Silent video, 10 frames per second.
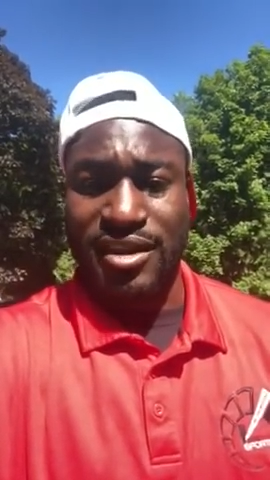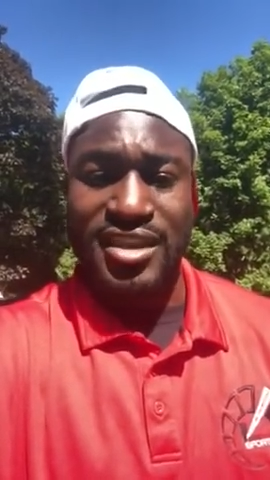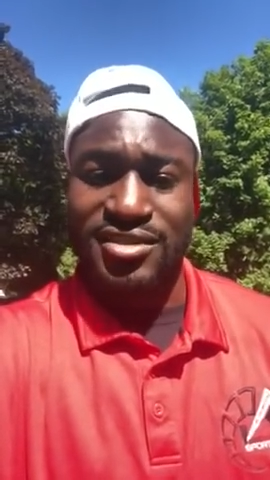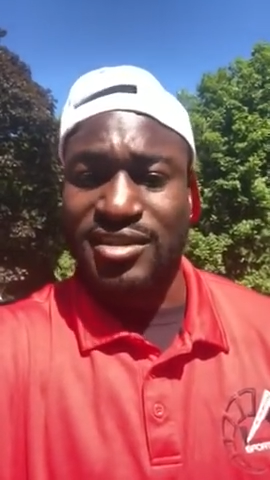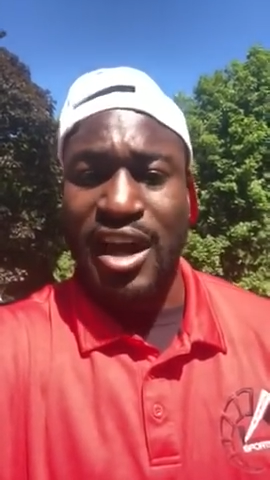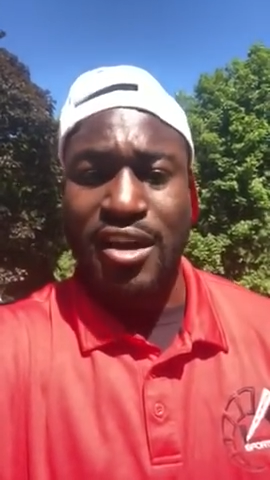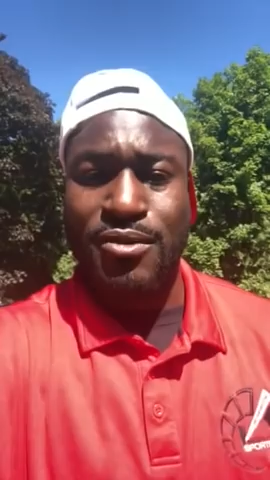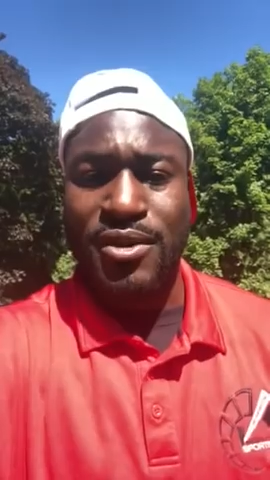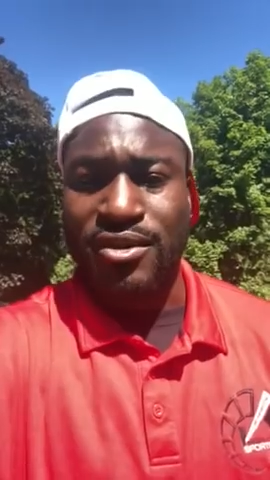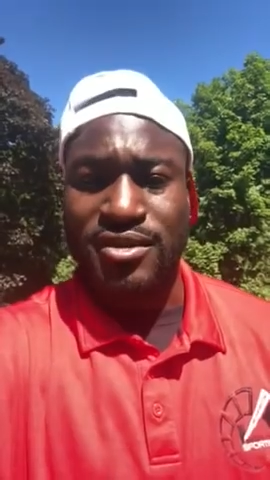That's just how
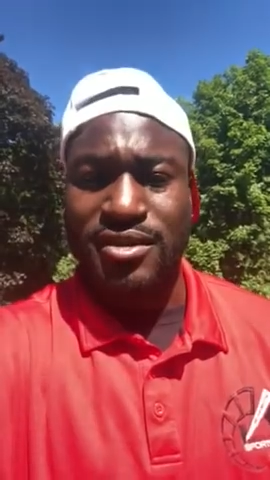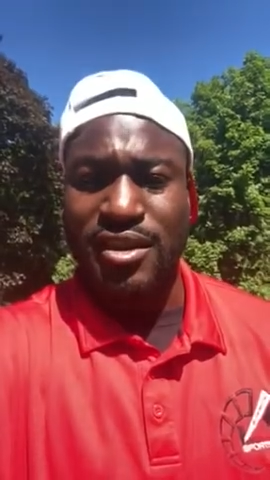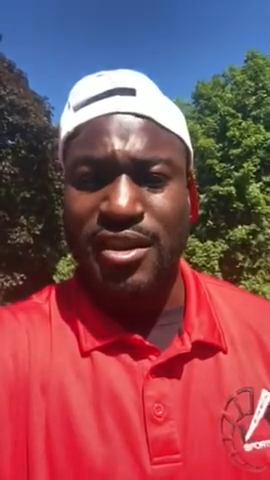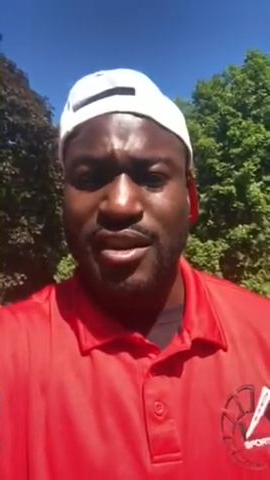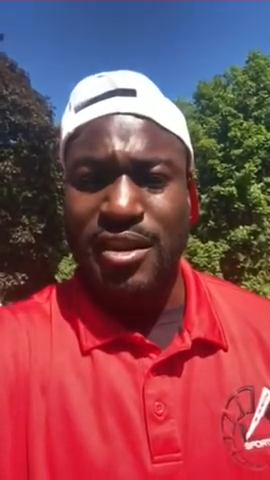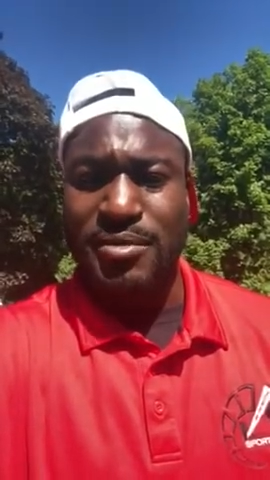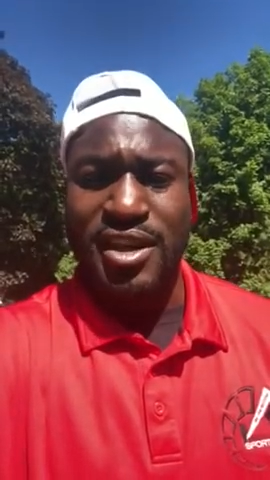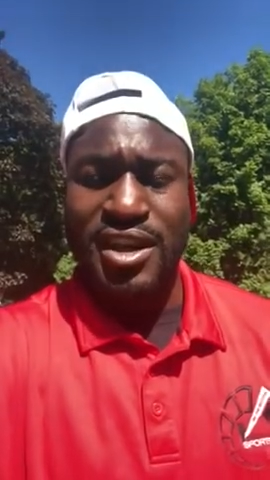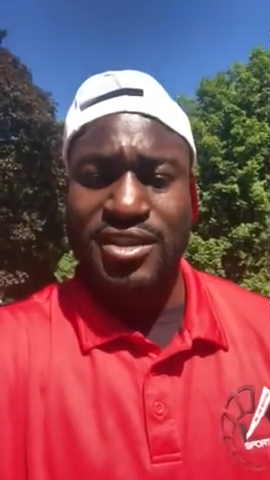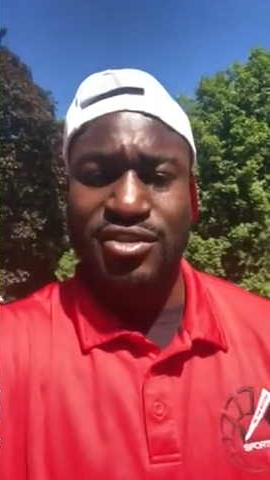it works,
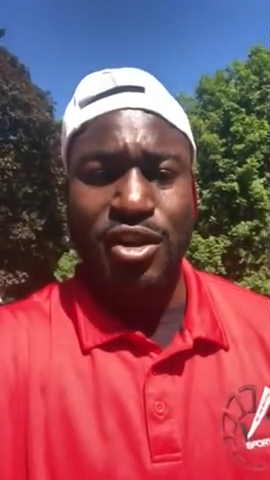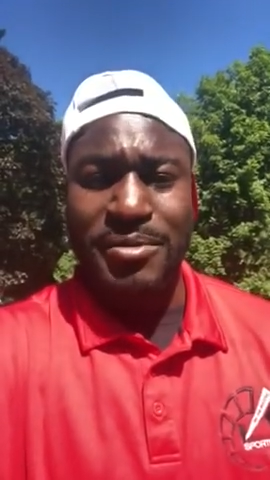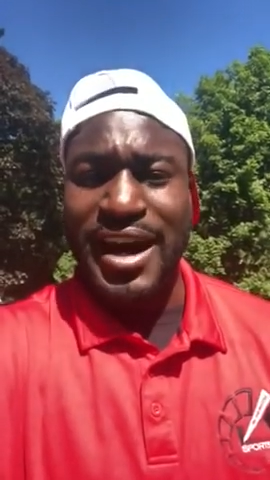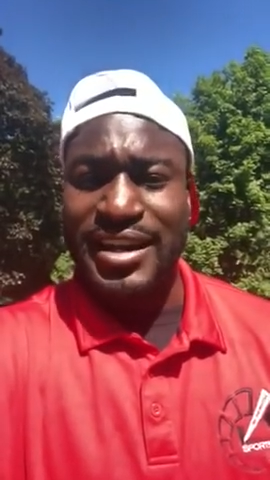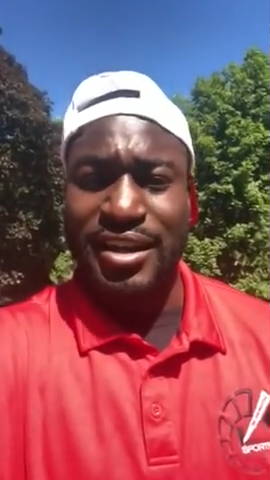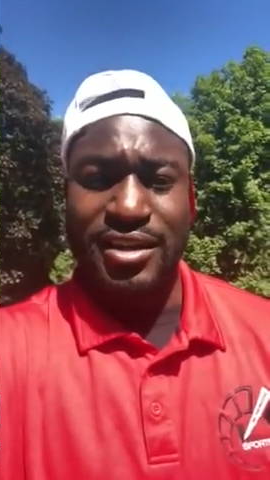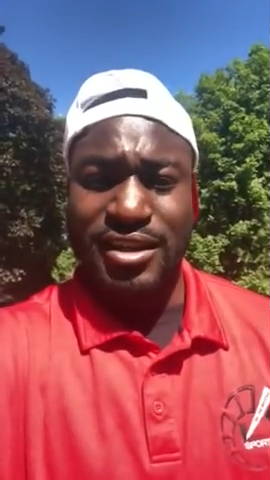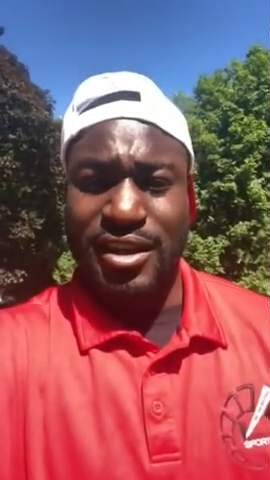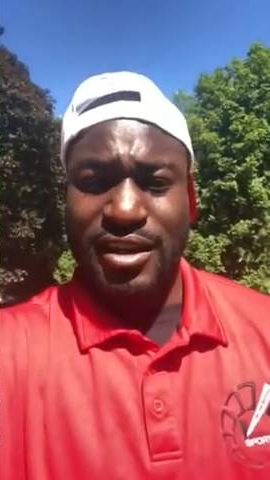because nobody